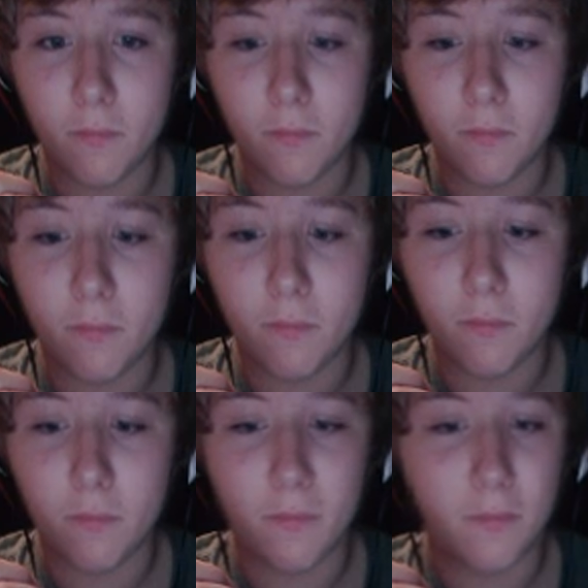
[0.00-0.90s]

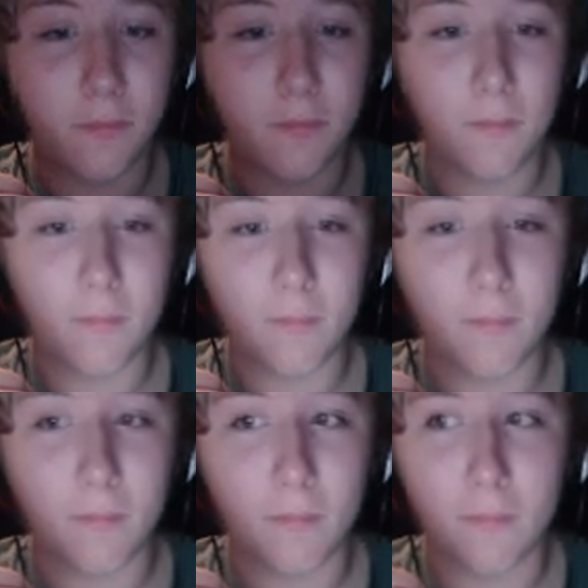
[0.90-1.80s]

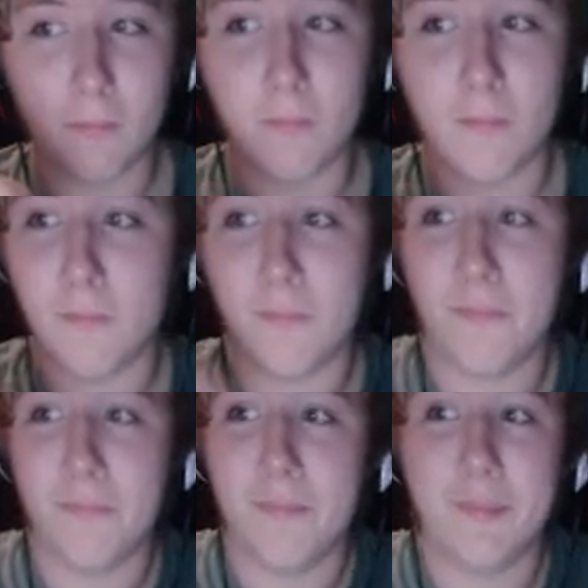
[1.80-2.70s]

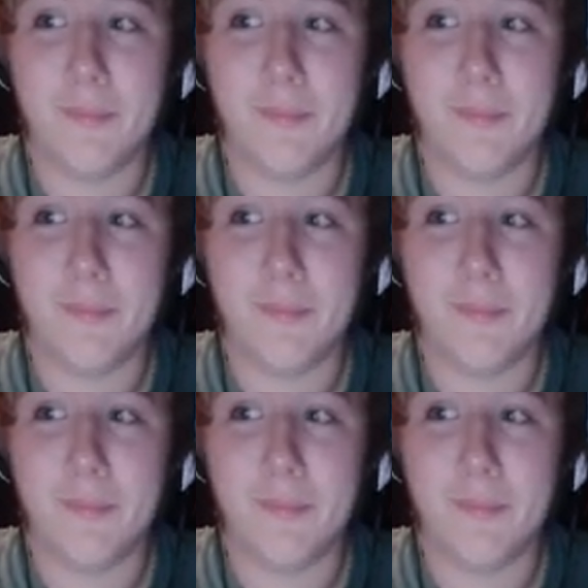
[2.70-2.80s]
Nobody speaks.